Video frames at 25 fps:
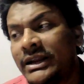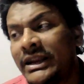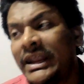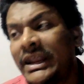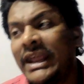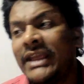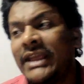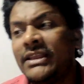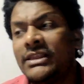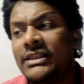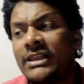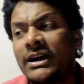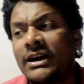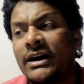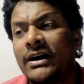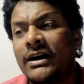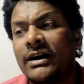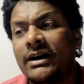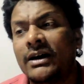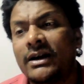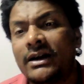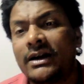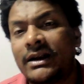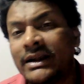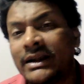take
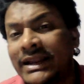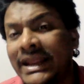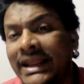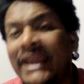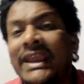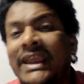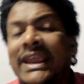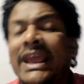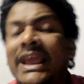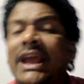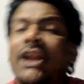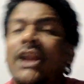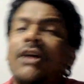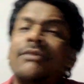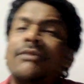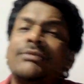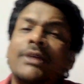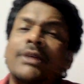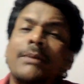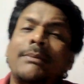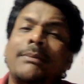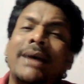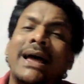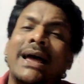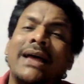care of
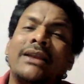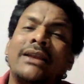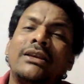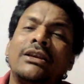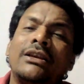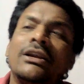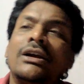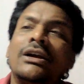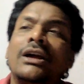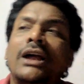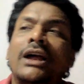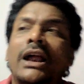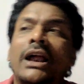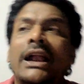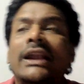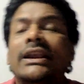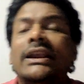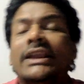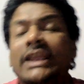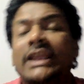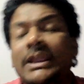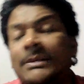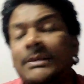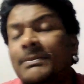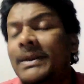the man
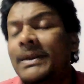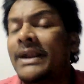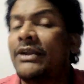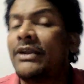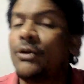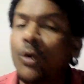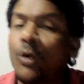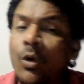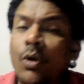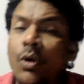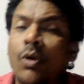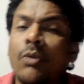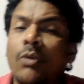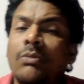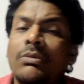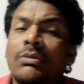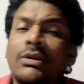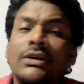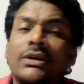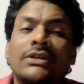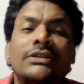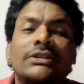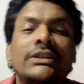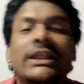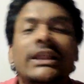and keep at home,
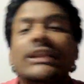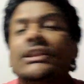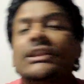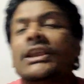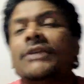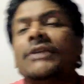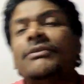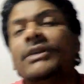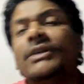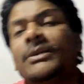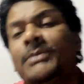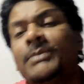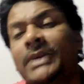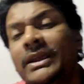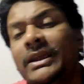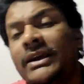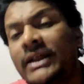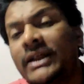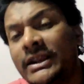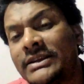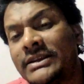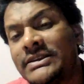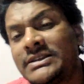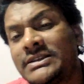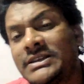then they will be
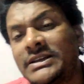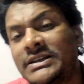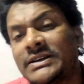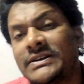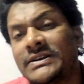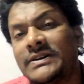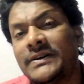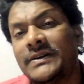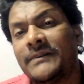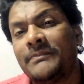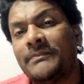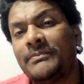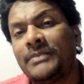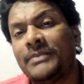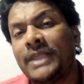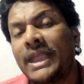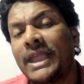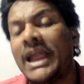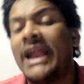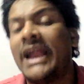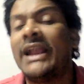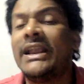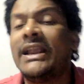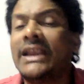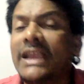arrested.
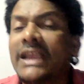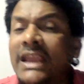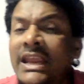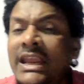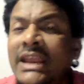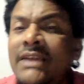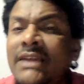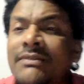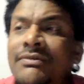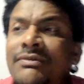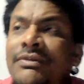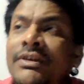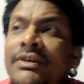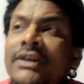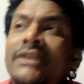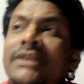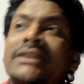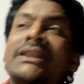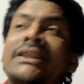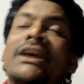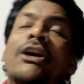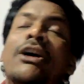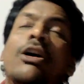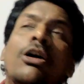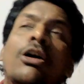And if
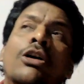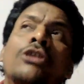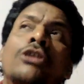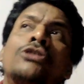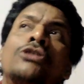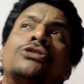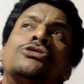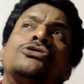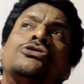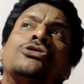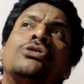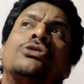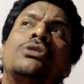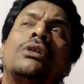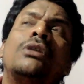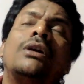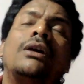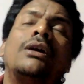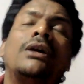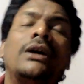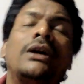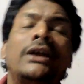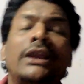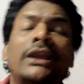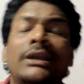they also
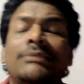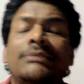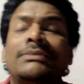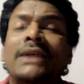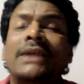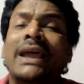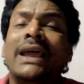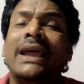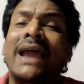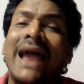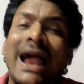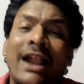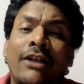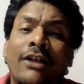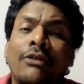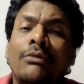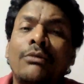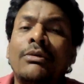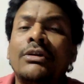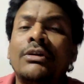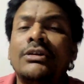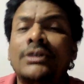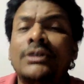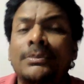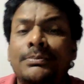if they hand
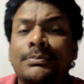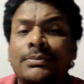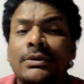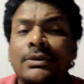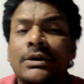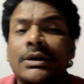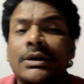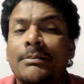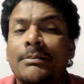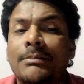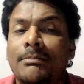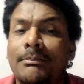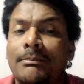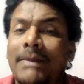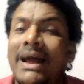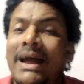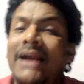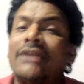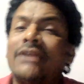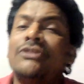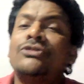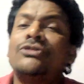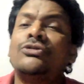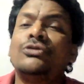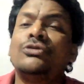over the
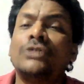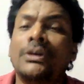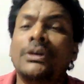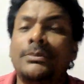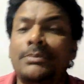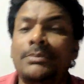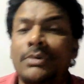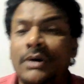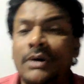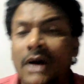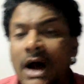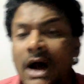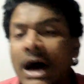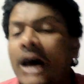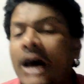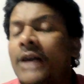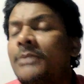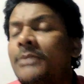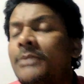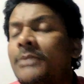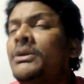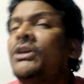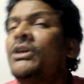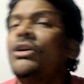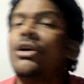man to the
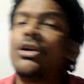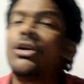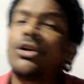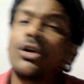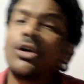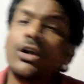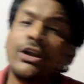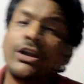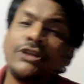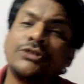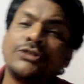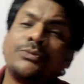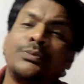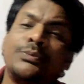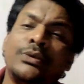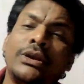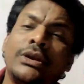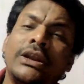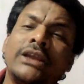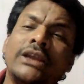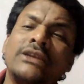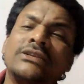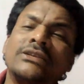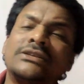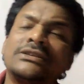army or called as a
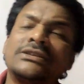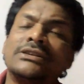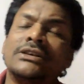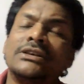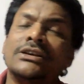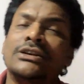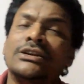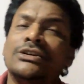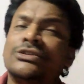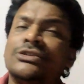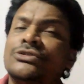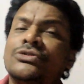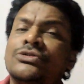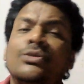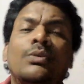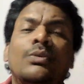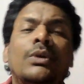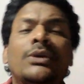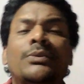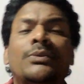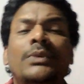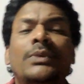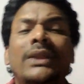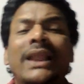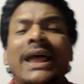police, so
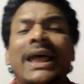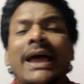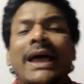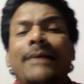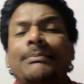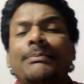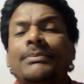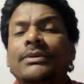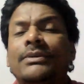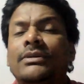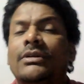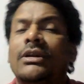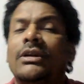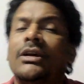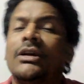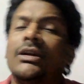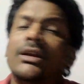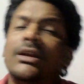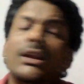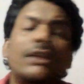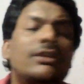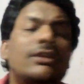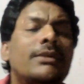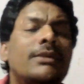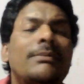what will happen?
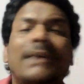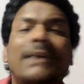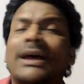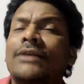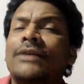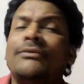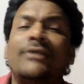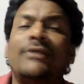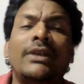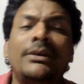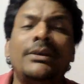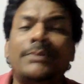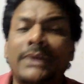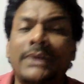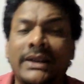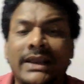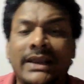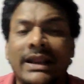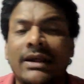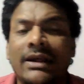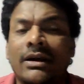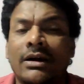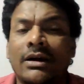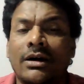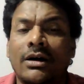Now the man
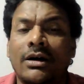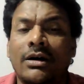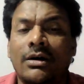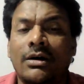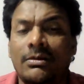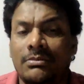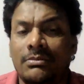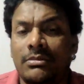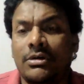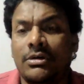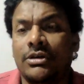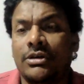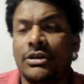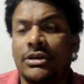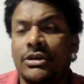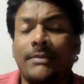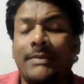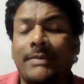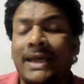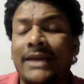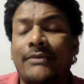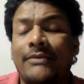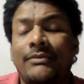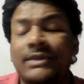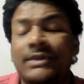
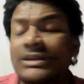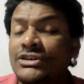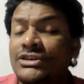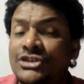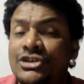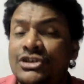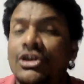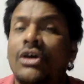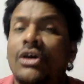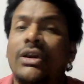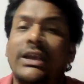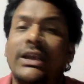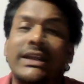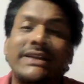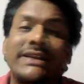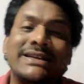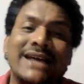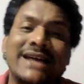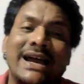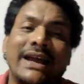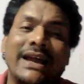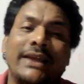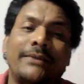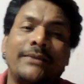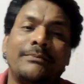will surely
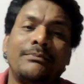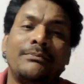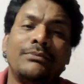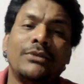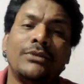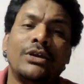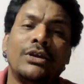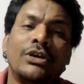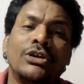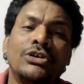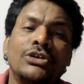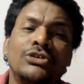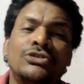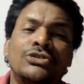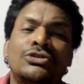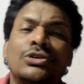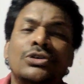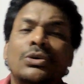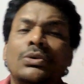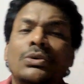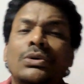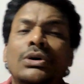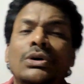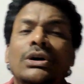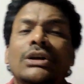die.
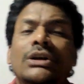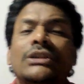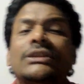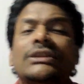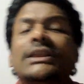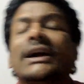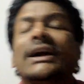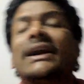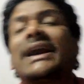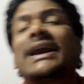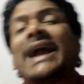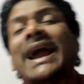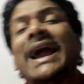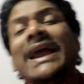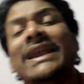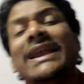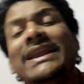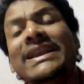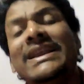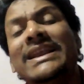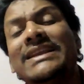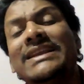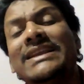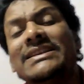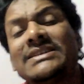So the
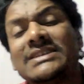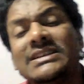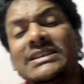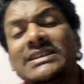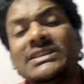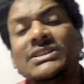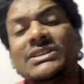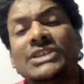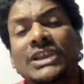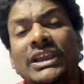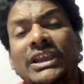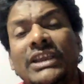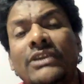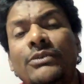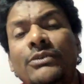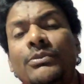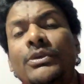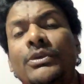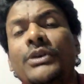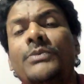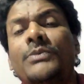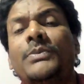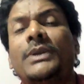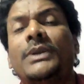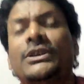kindest thing
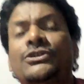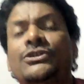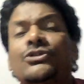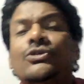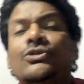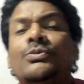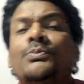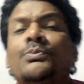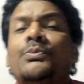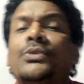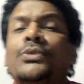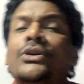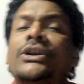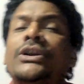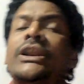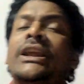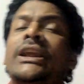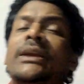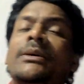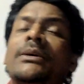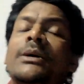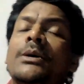would be to put